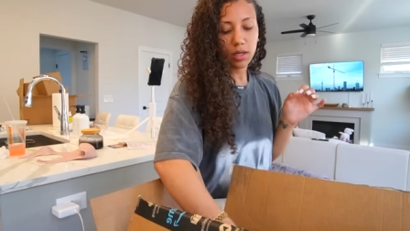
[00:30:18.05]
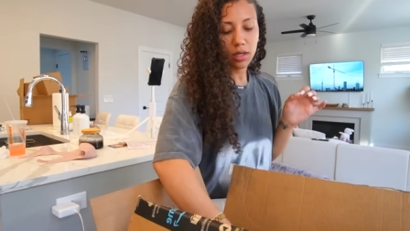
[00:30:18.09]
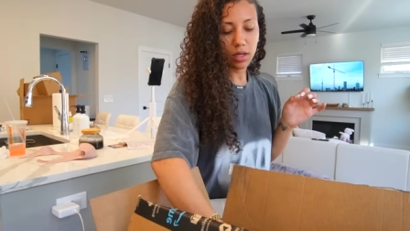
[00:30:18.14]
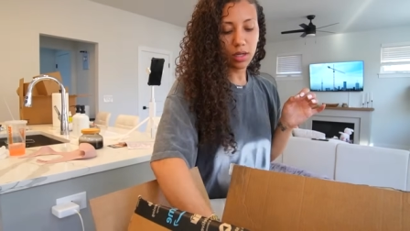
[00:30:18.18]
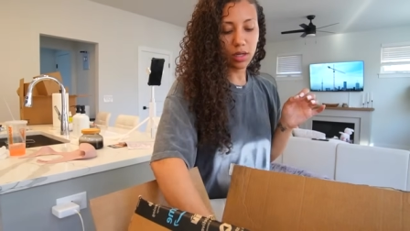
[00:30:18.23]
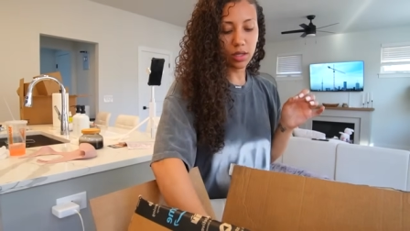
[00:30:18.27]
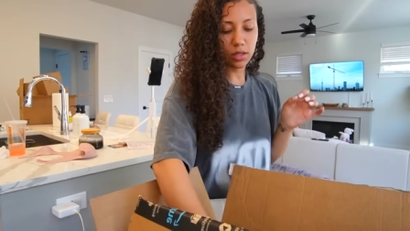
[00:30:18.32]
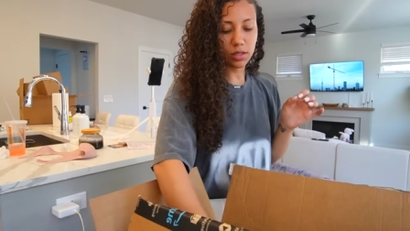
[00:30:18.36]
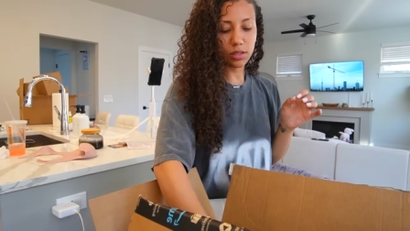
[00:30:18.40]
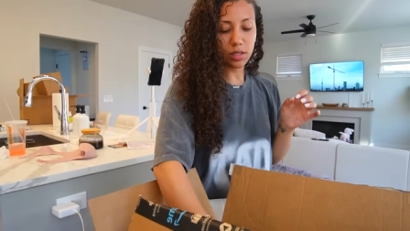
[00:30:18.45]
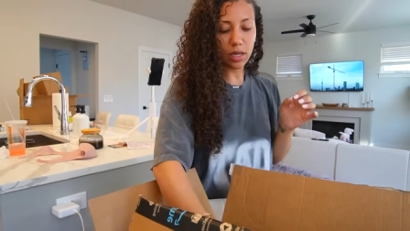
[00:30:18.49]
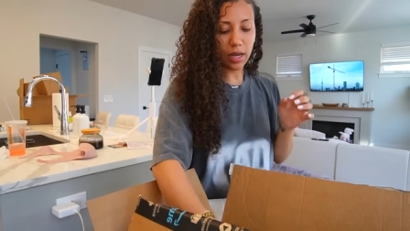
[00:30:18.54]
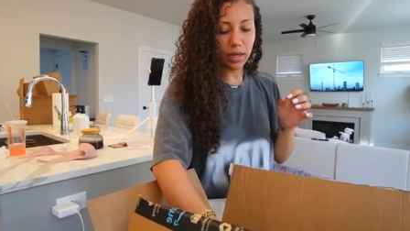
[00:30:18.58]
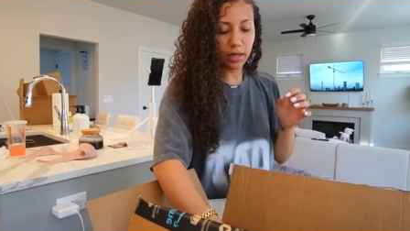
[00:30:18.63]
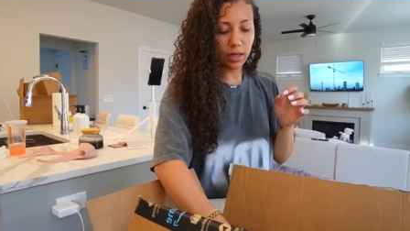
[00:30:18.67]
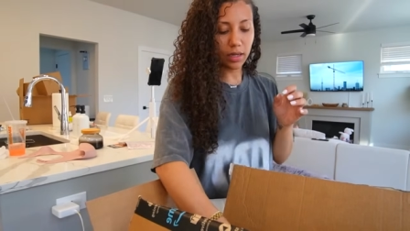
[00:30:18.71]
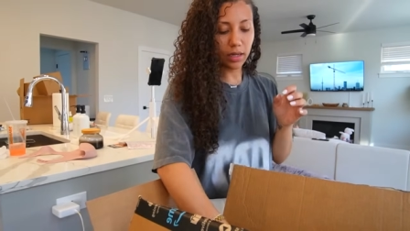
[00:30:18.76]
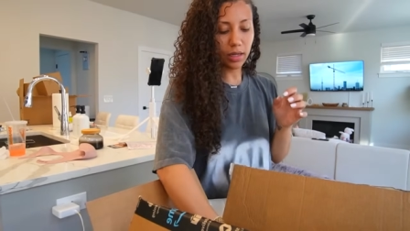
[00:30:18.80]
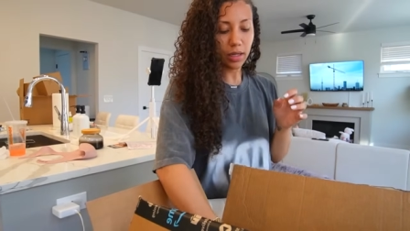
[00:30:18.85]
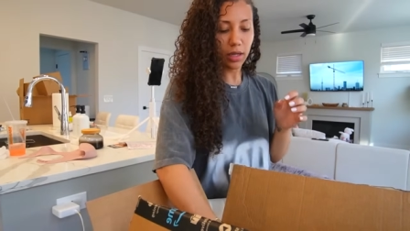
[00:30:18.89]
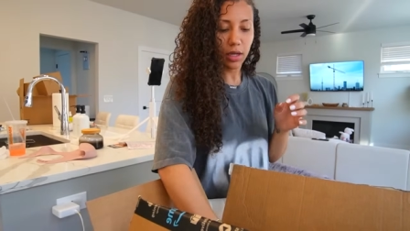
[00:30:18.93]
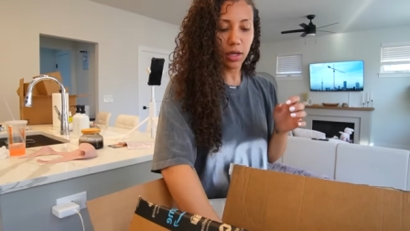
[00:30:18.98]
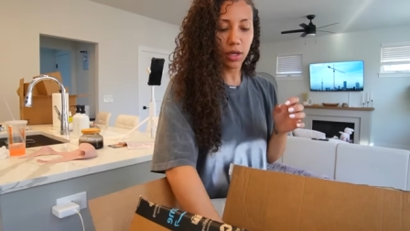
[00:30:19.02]
because I
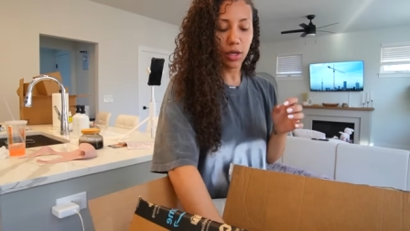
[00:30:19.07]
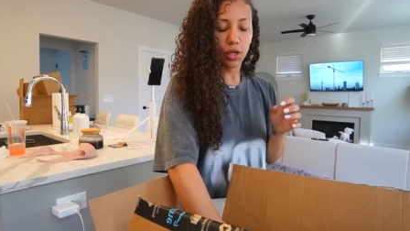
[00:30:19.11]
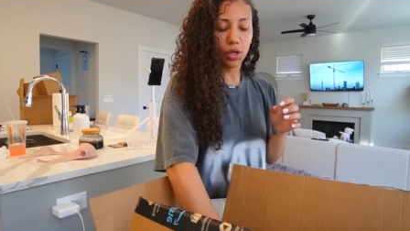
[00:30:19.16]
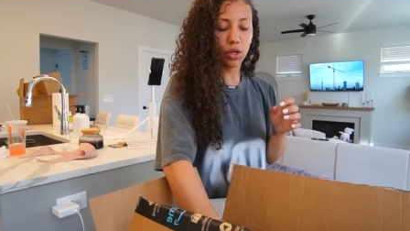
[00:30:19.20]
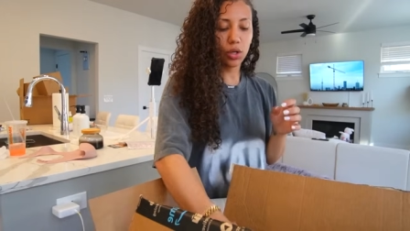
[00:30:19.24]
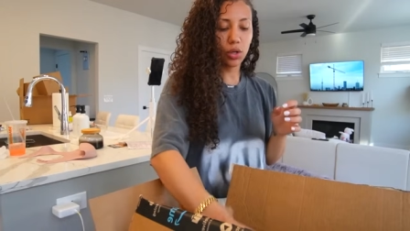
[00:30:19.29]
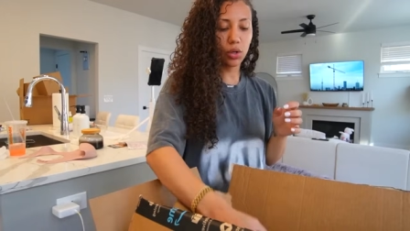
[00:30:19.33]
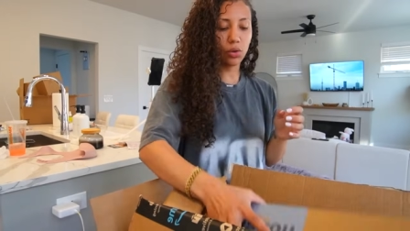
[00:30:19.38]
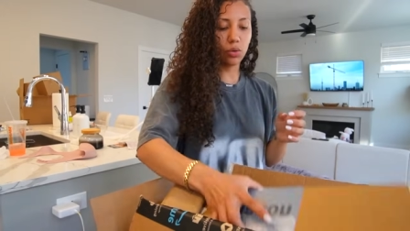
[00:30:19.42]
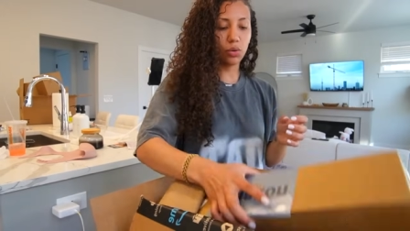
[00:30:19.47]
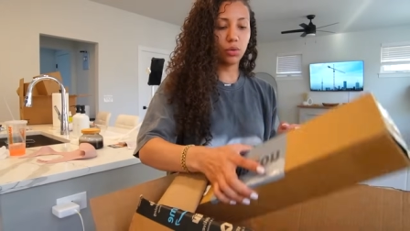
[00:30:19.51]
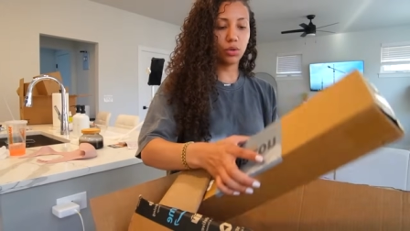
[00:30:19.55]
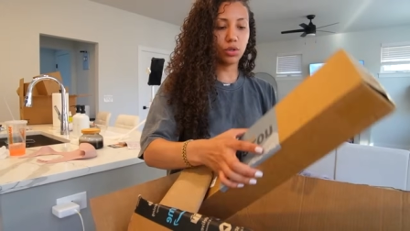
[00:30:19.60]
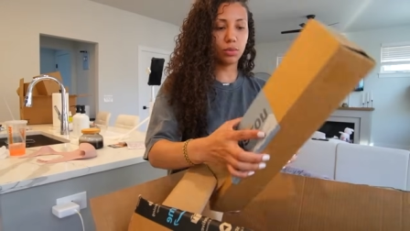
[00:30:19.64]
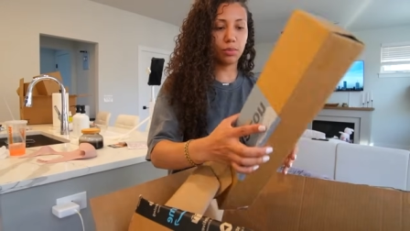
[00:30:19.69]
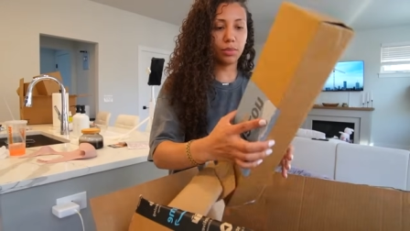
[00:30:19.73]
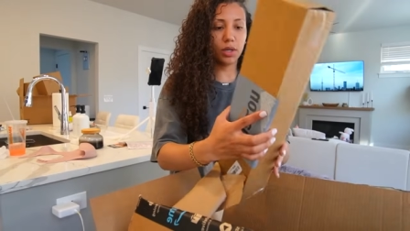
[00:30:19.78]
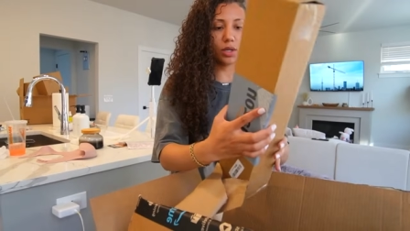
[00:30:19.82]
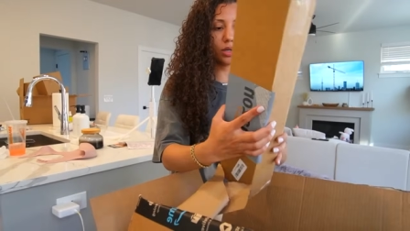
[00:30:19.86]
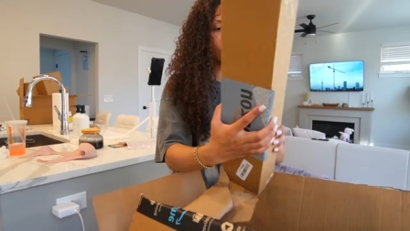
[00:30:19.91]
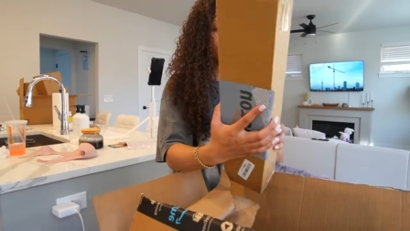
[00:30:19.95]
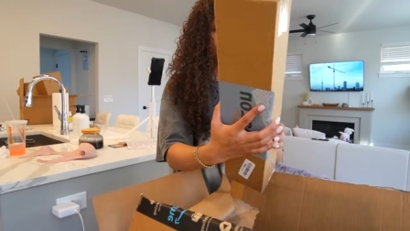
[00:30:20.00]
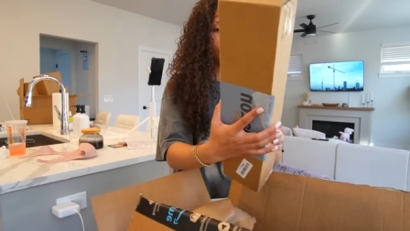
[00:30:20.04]
didn't get a huge
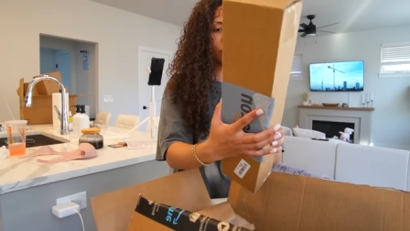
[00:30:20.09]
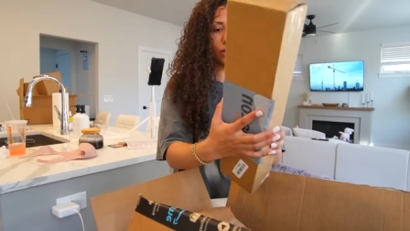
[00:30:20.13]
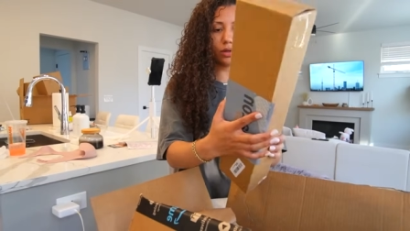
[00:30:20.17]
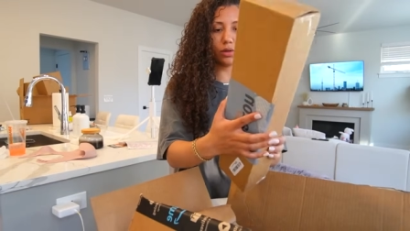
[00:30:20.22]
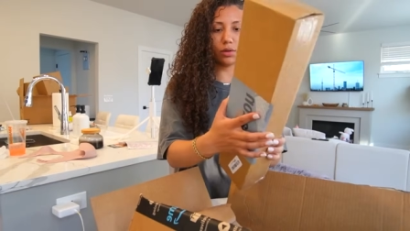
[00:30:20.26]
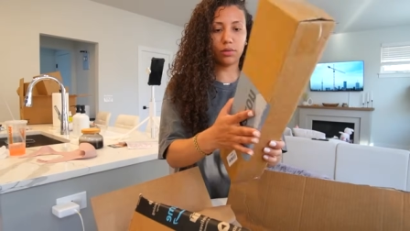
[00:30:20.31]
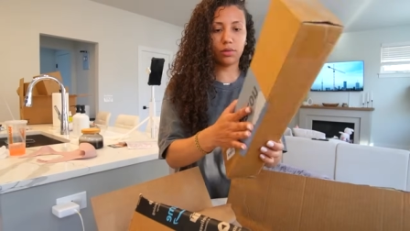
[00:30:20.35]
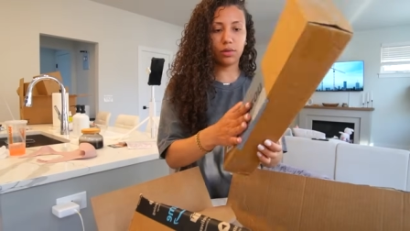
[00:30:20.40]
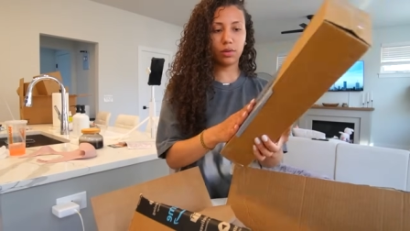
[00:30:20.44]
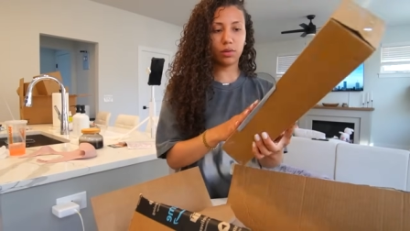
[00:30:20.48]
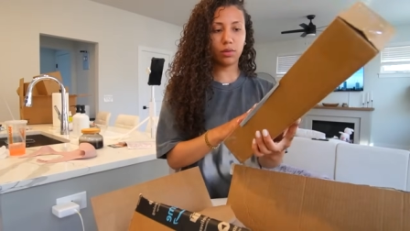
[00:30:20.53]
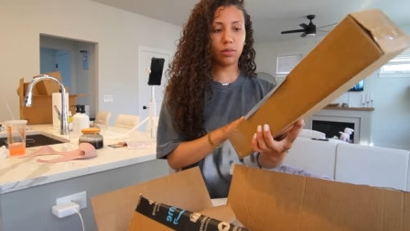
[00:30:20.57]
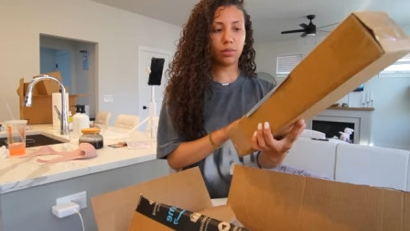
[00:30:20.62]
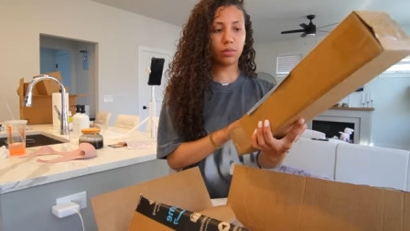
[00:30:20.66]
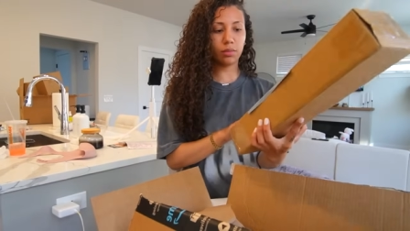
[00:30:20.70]
mirror for her room.